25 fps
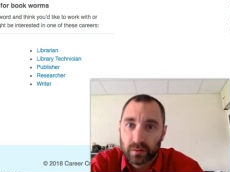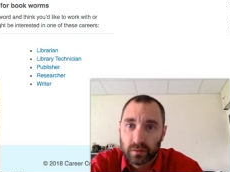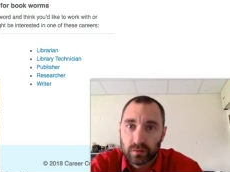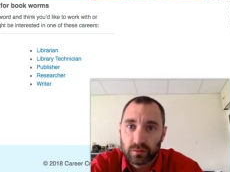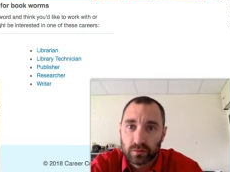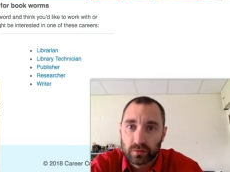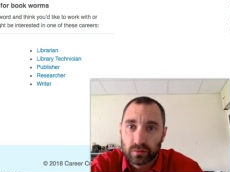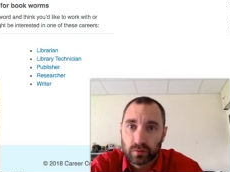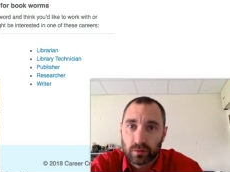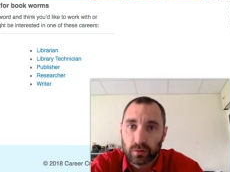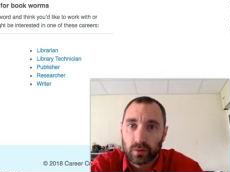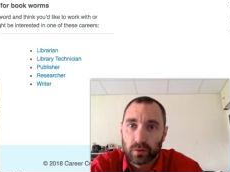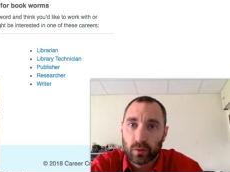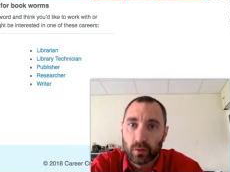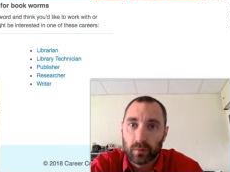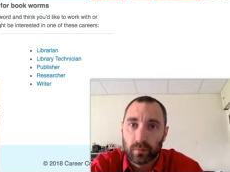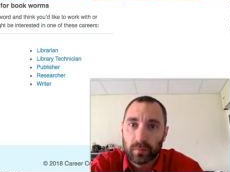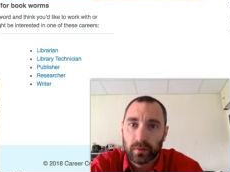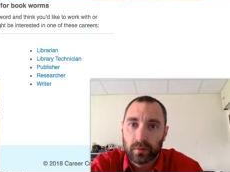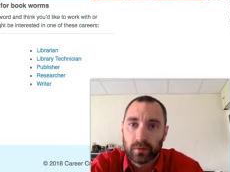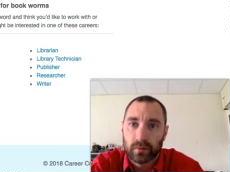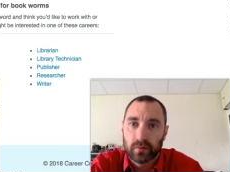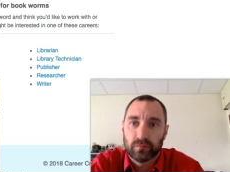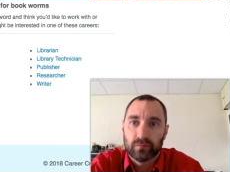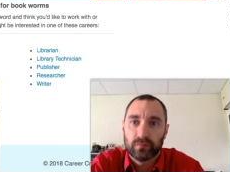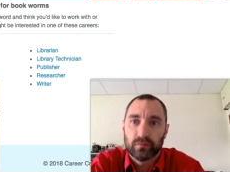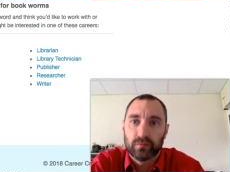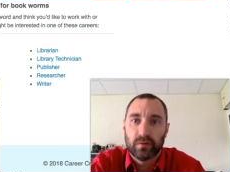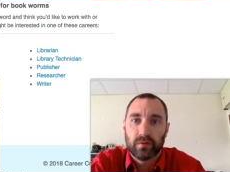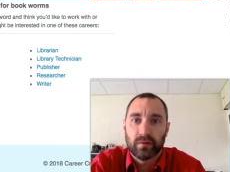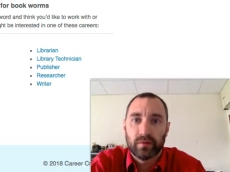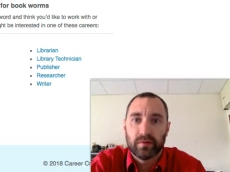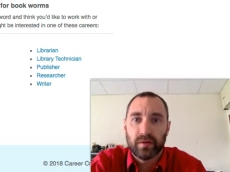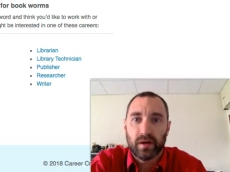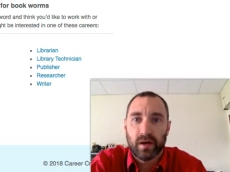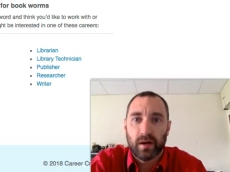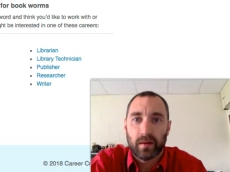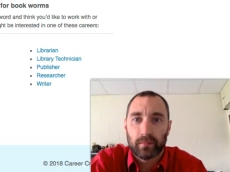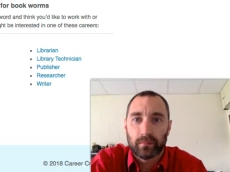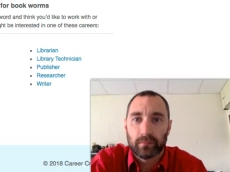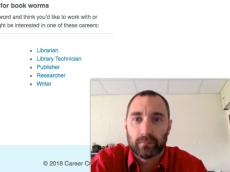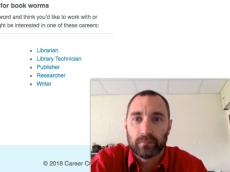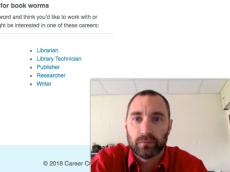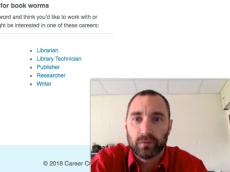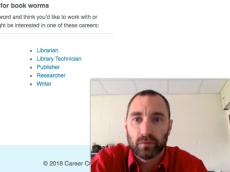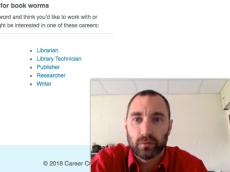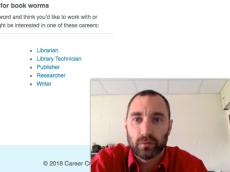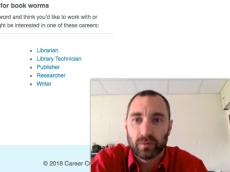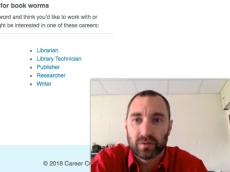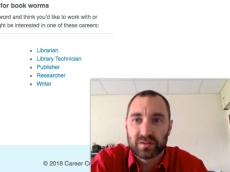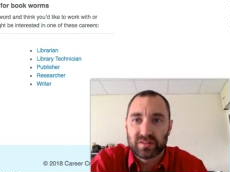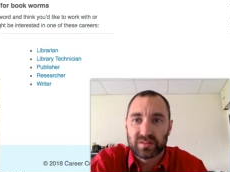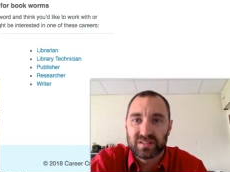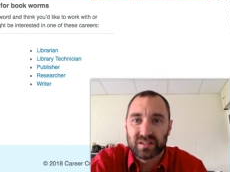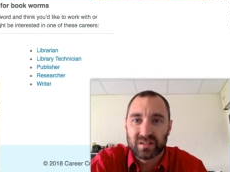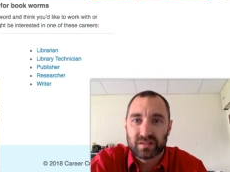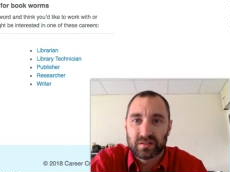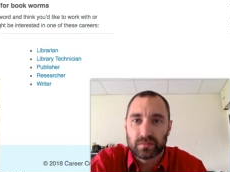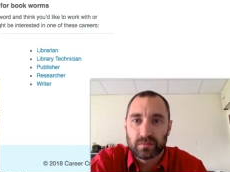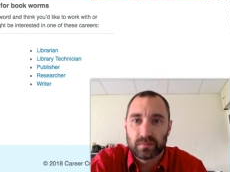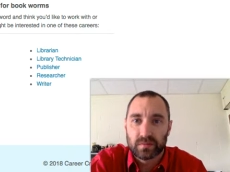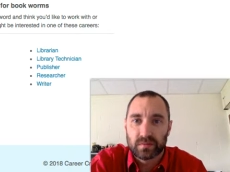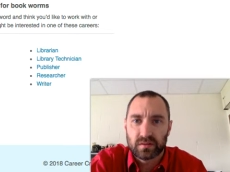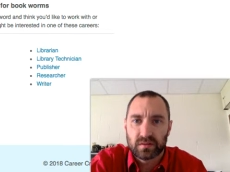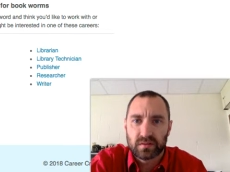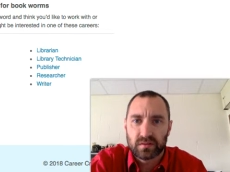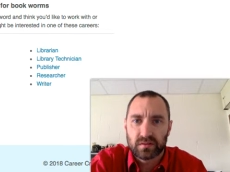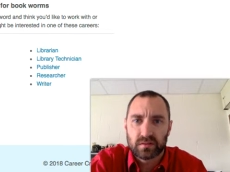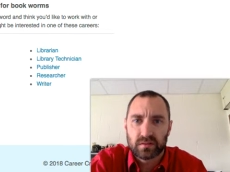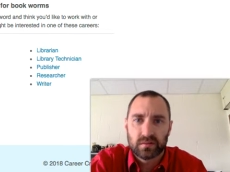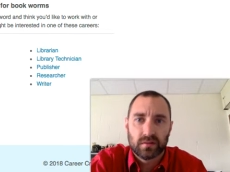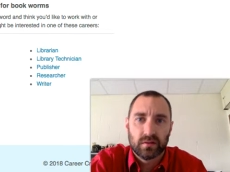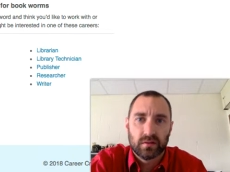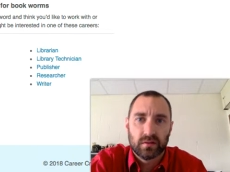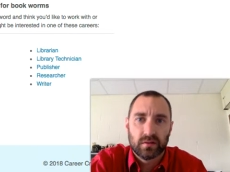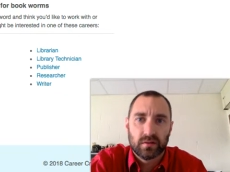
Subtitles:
So you go up here to the top to assessments.